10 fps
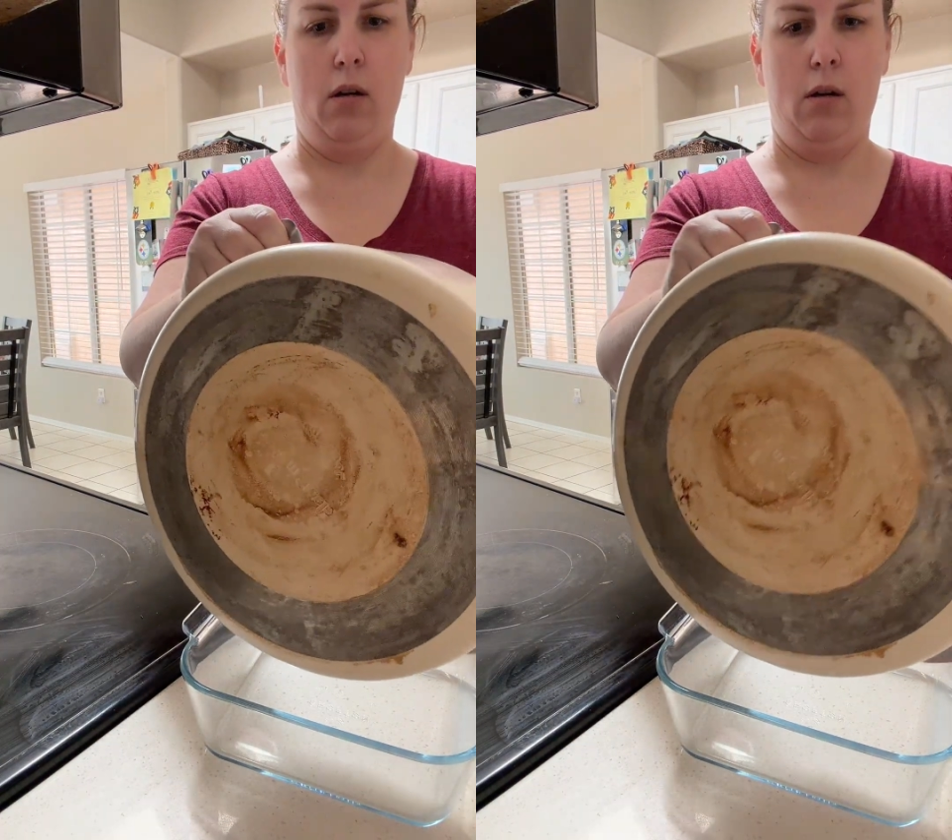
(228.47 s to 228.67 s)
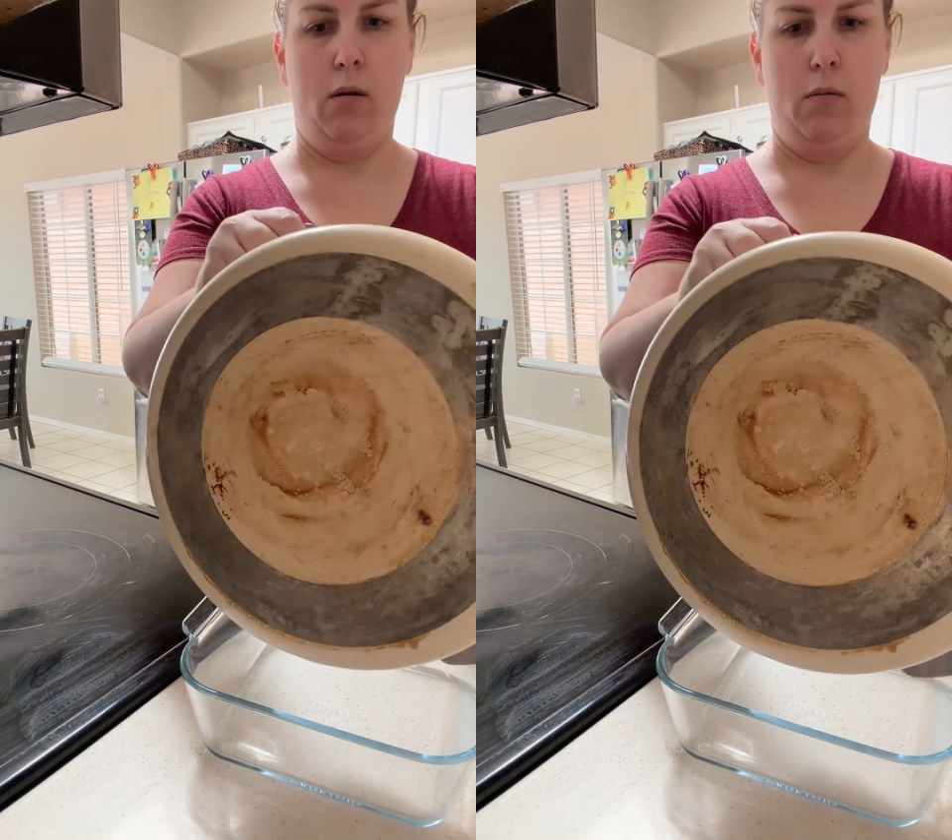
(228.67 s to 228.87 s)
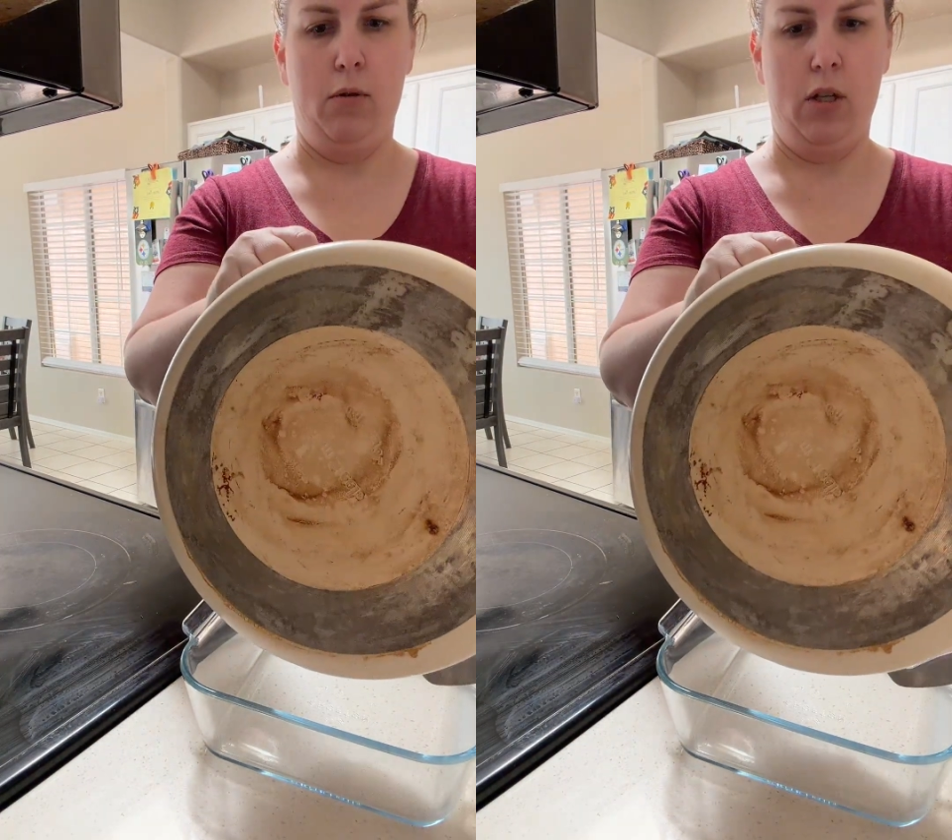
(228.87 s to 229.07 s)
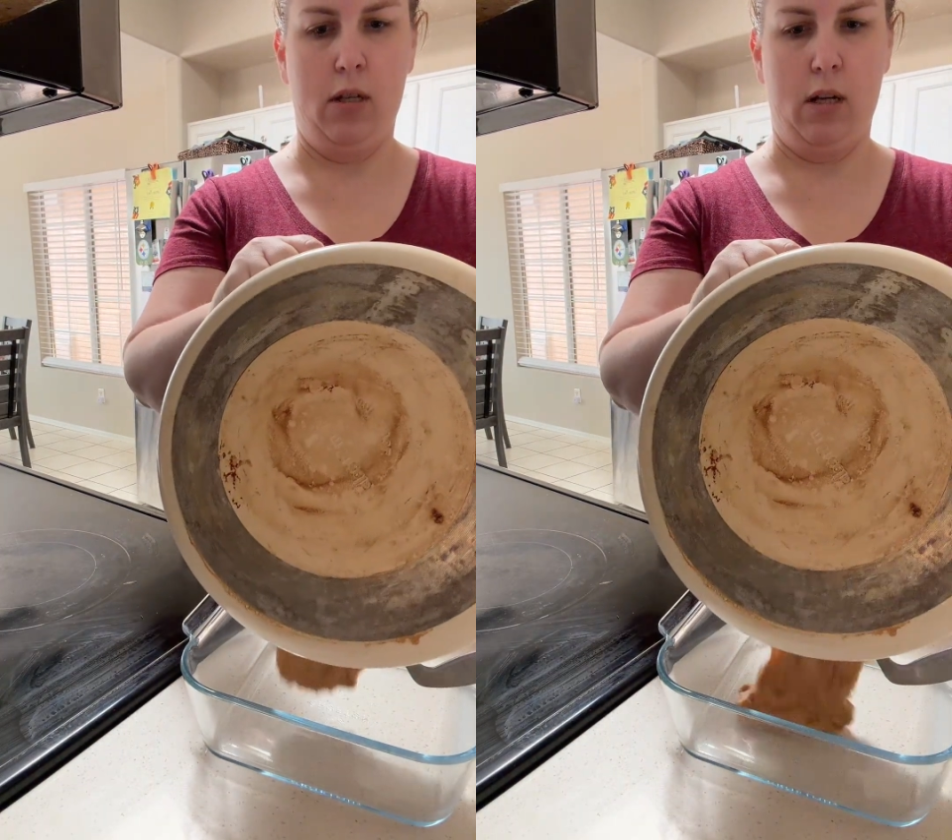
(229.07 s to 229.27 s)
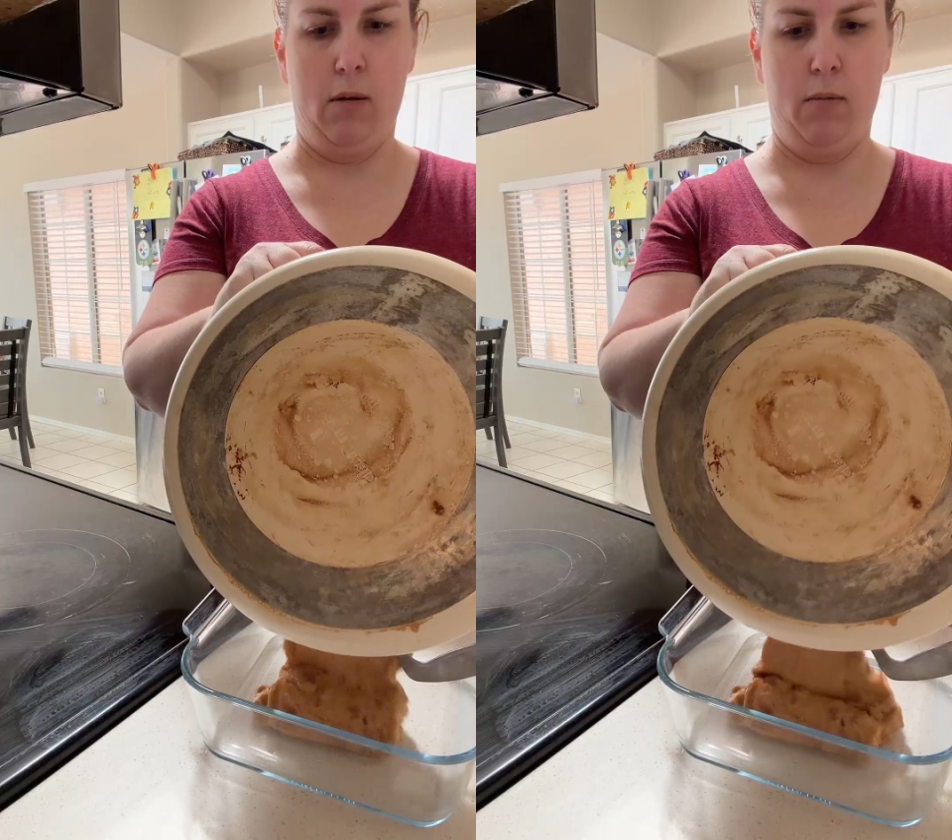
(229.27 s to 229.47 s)
I'm
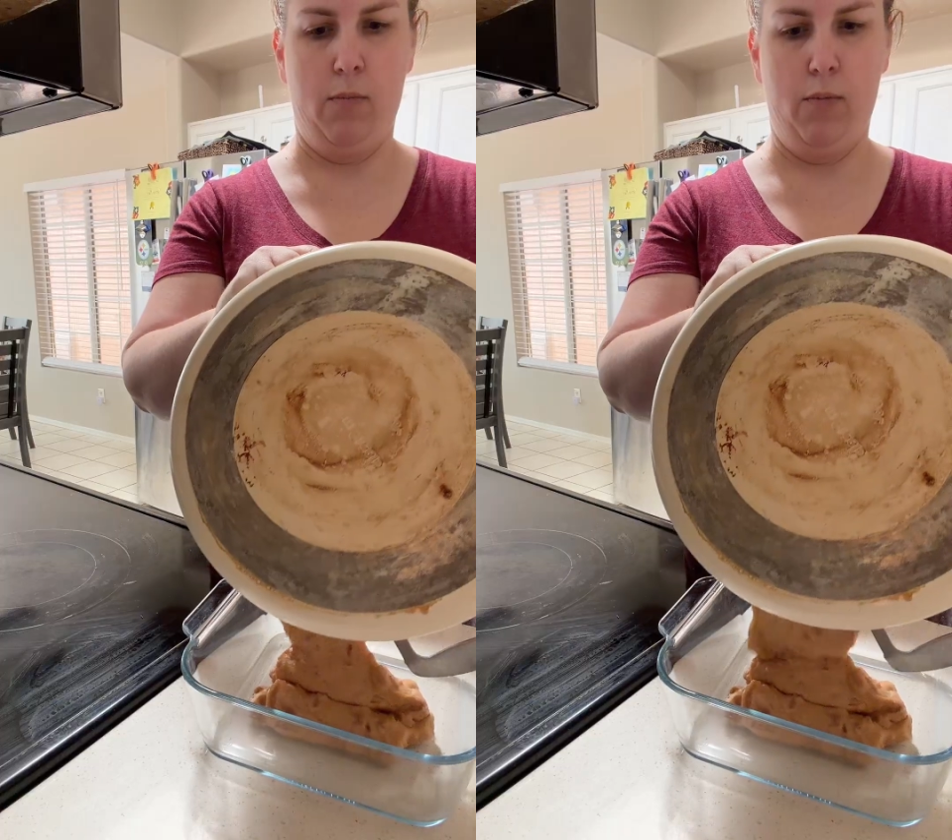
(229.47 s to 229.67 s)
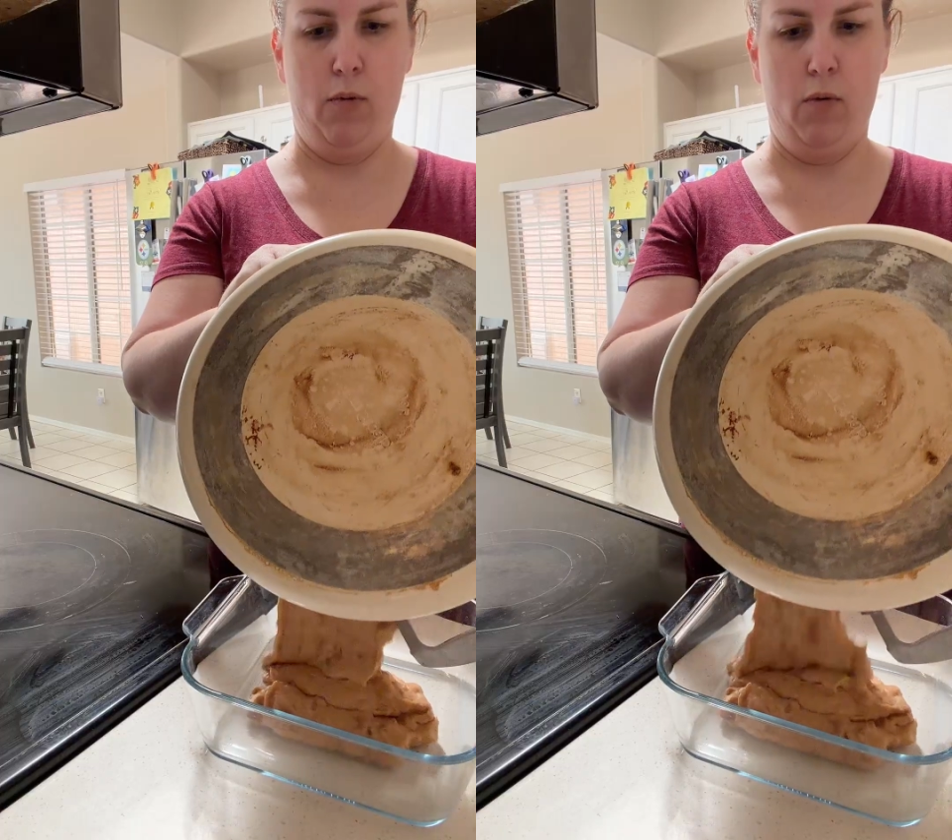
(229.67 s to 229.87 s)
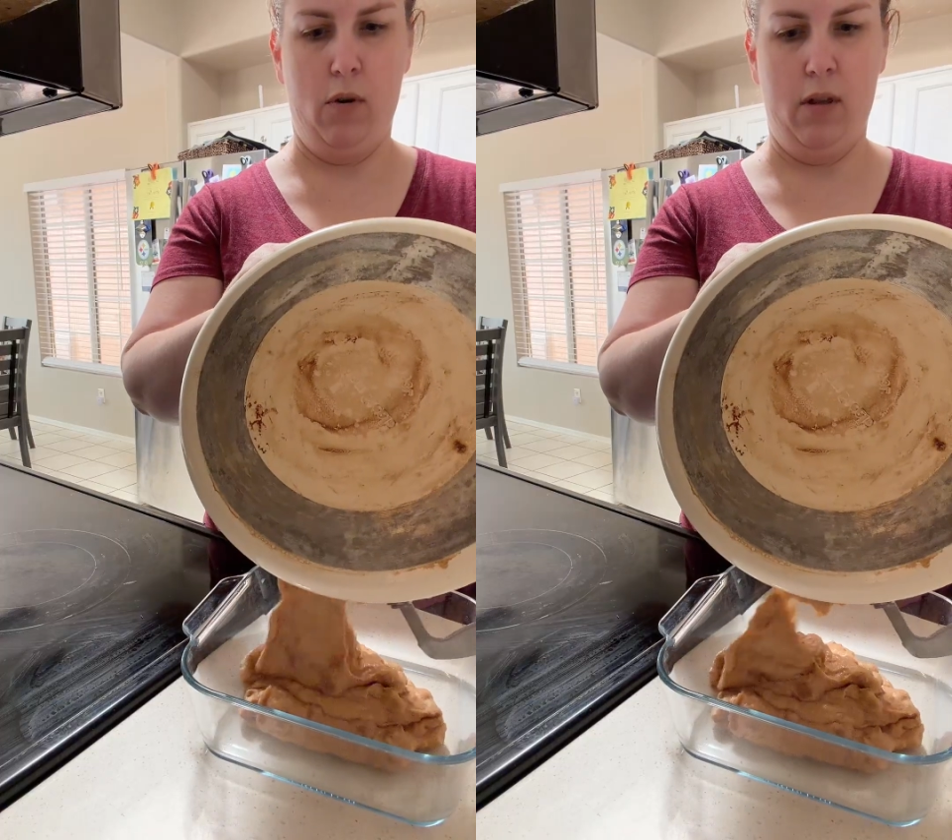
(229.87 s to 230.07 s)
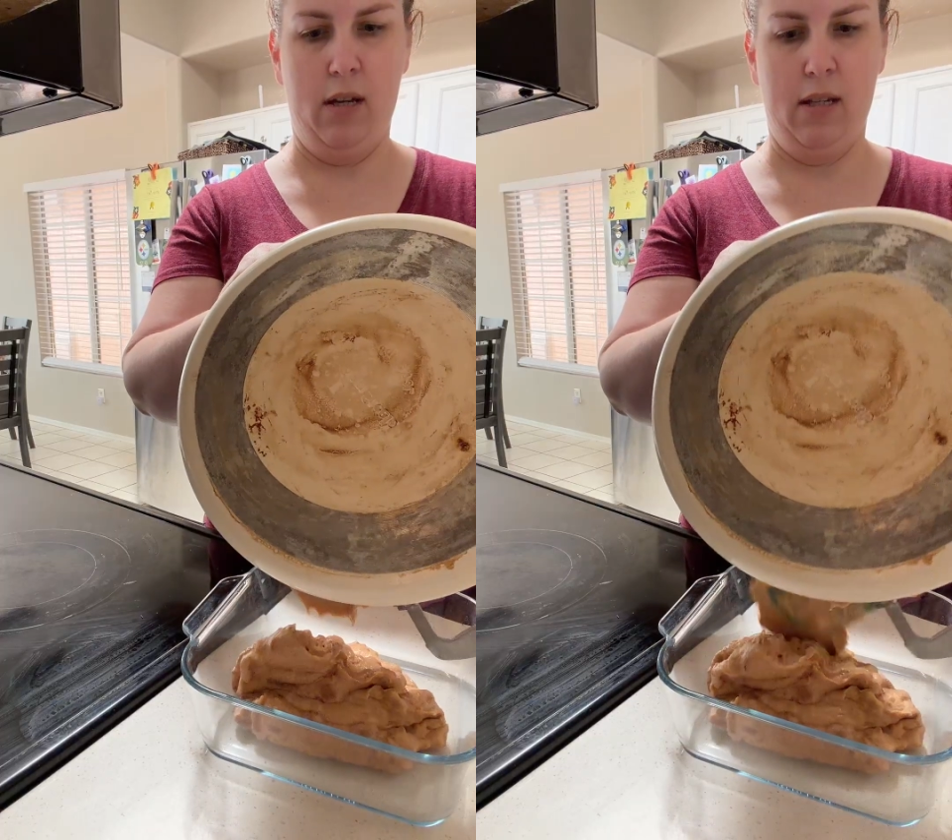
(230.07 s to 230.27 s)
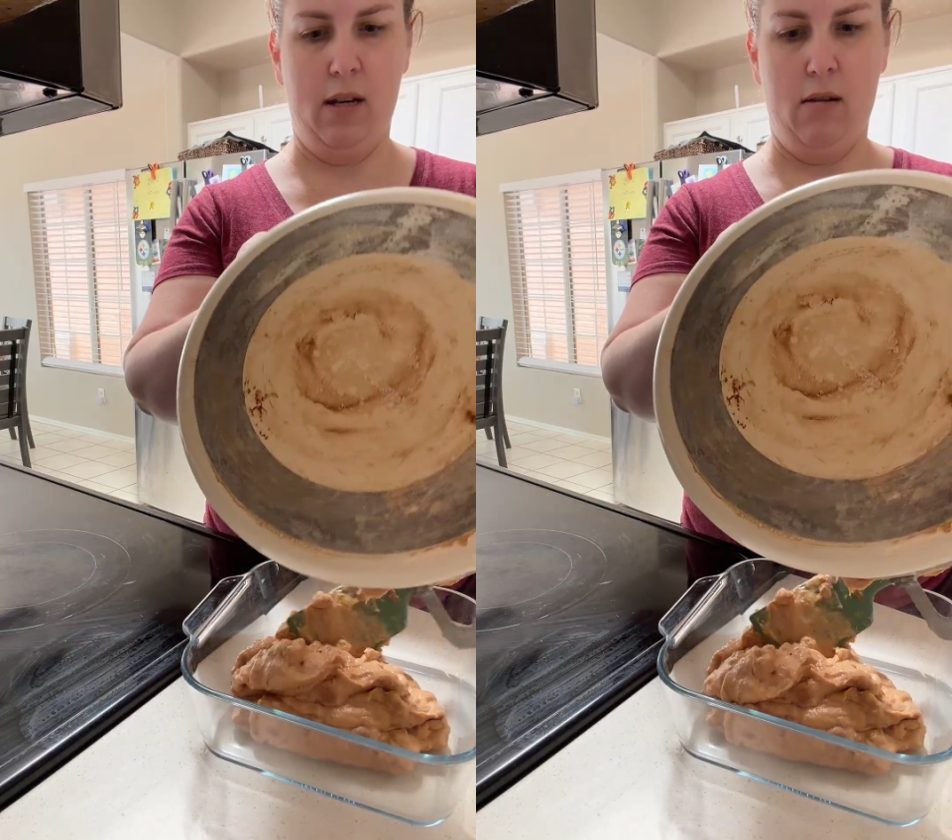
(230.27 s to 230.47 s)
just gonna pour
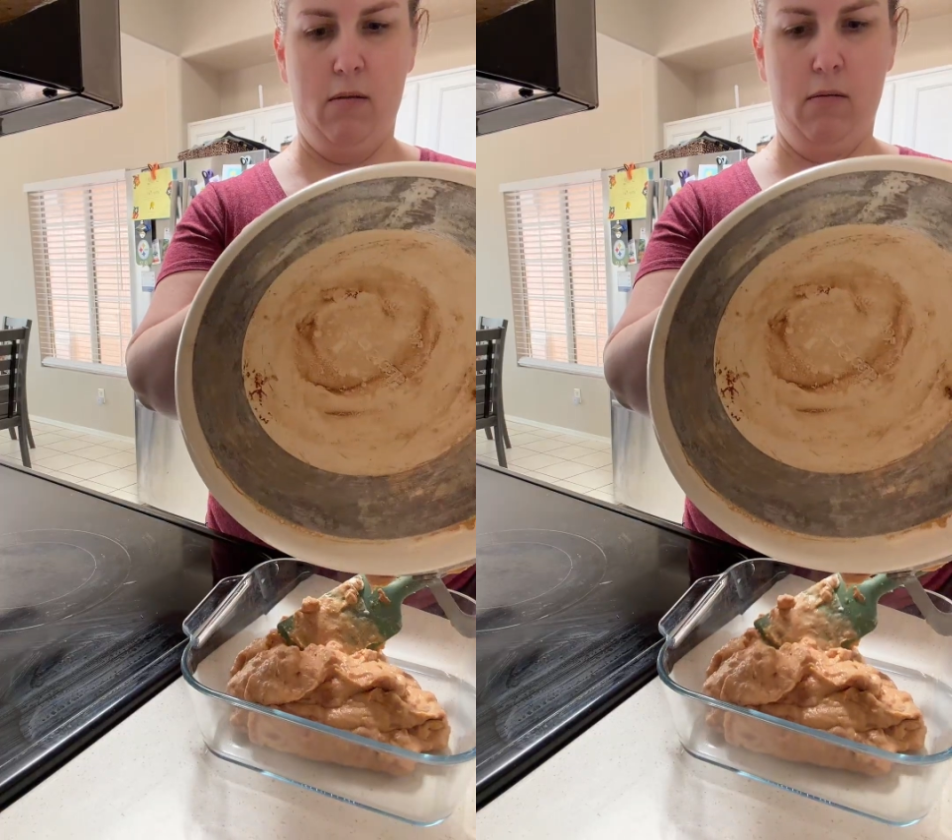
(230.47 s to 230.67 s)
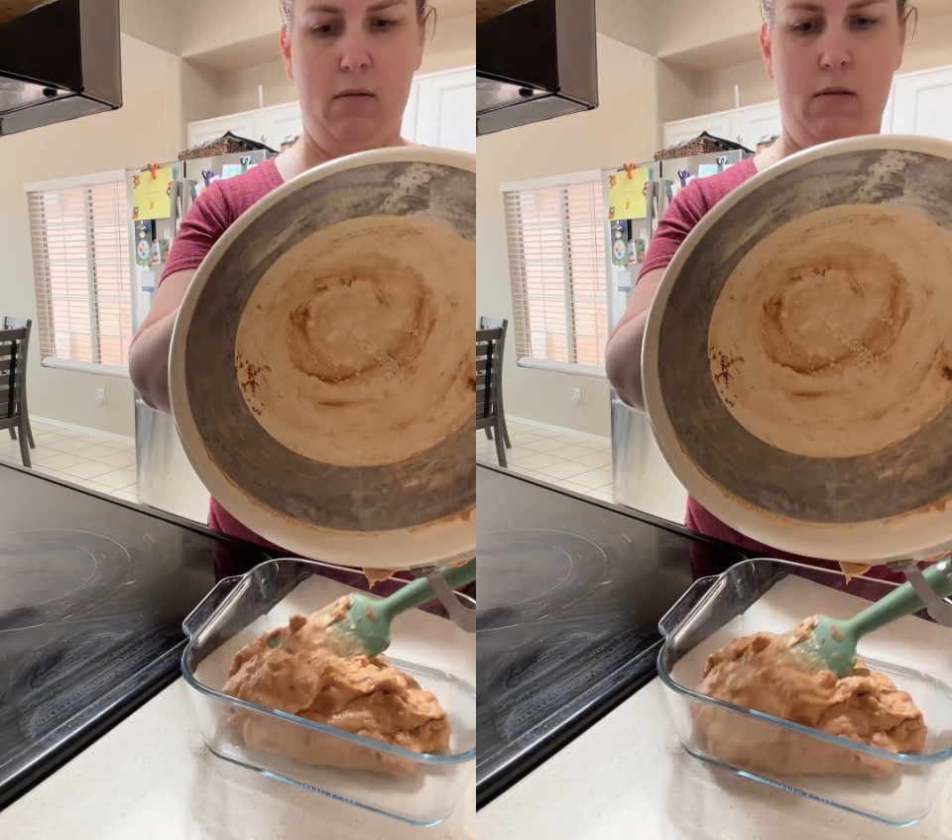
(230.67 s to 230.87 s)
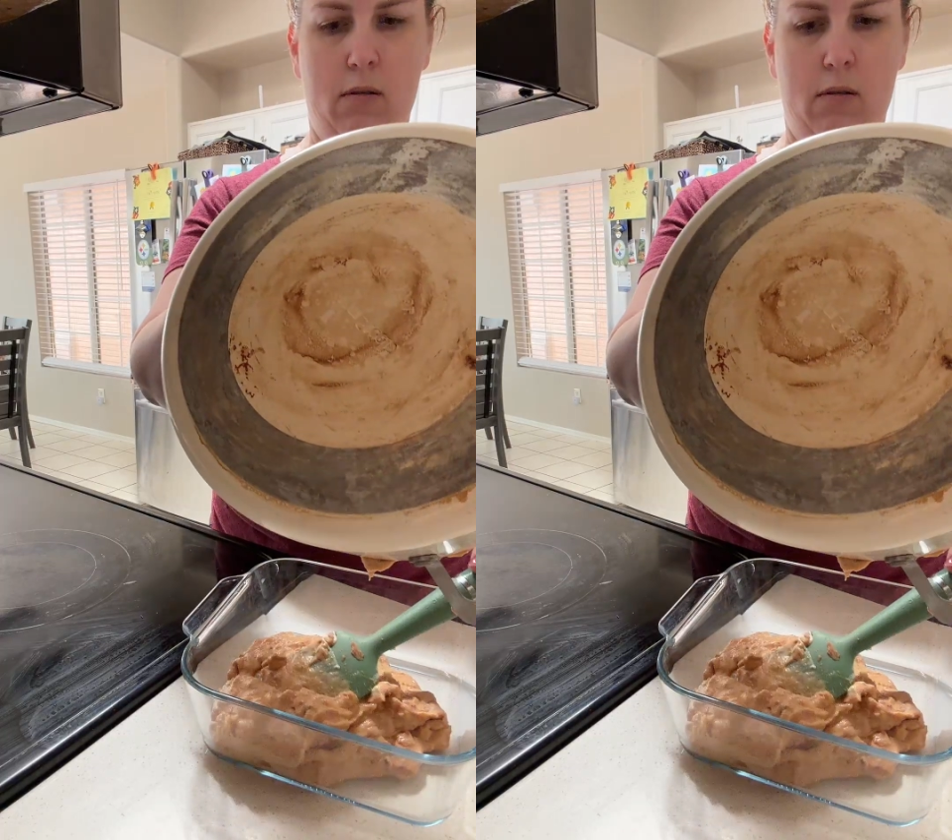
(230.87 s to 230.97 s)
this out.